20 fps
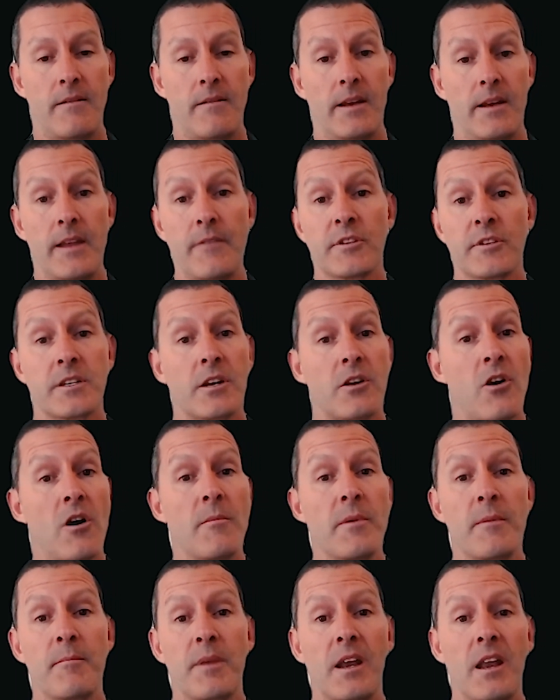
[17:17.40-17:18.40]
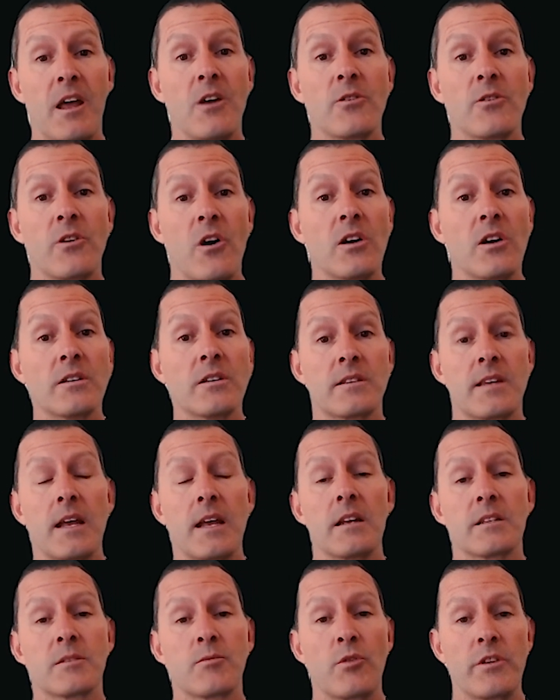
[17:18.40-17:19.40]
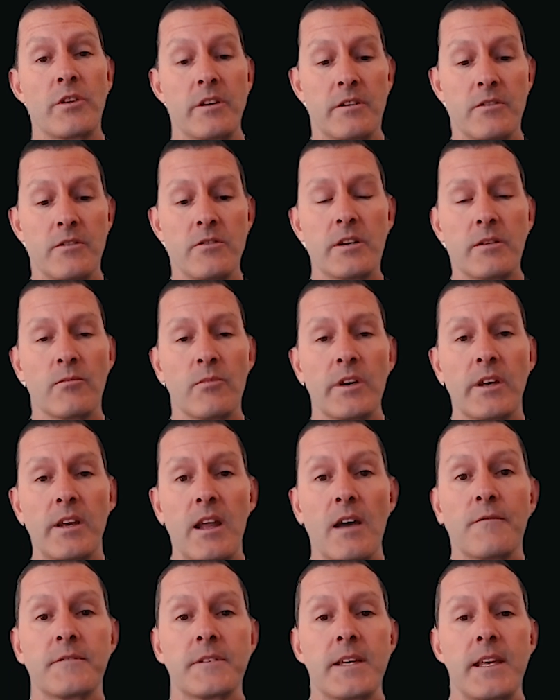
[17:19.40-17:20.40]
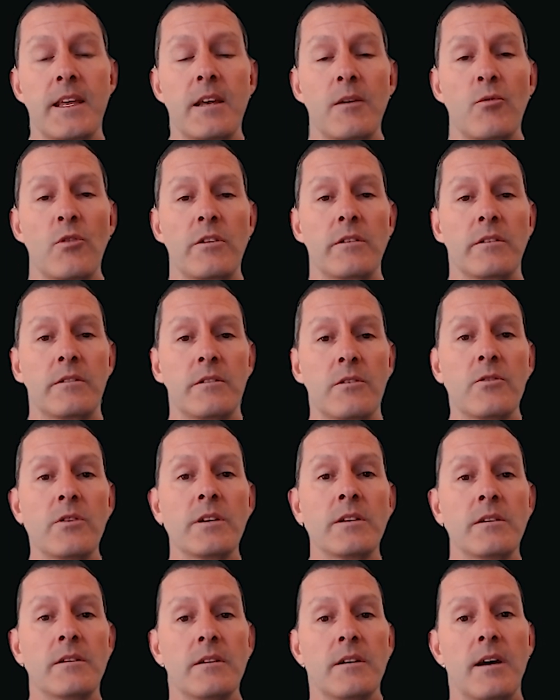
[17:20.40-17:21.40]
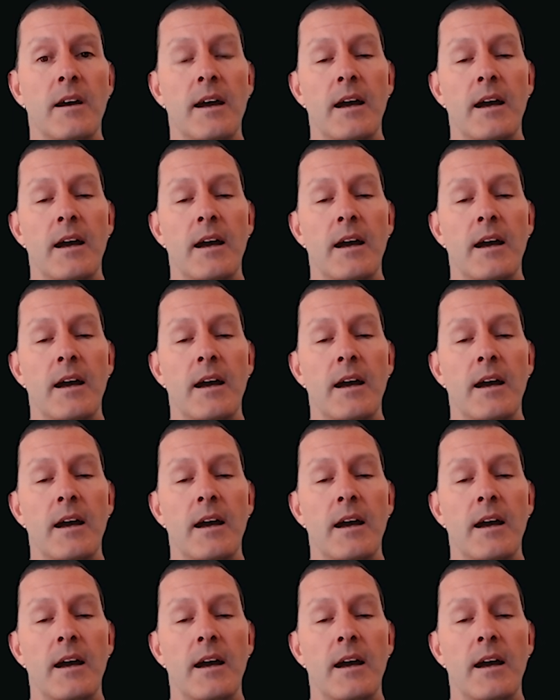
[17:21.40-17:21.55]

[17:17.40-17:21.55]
leave us a comment below, guys. Tell us what you're doing. We'd love to hear what you're doing.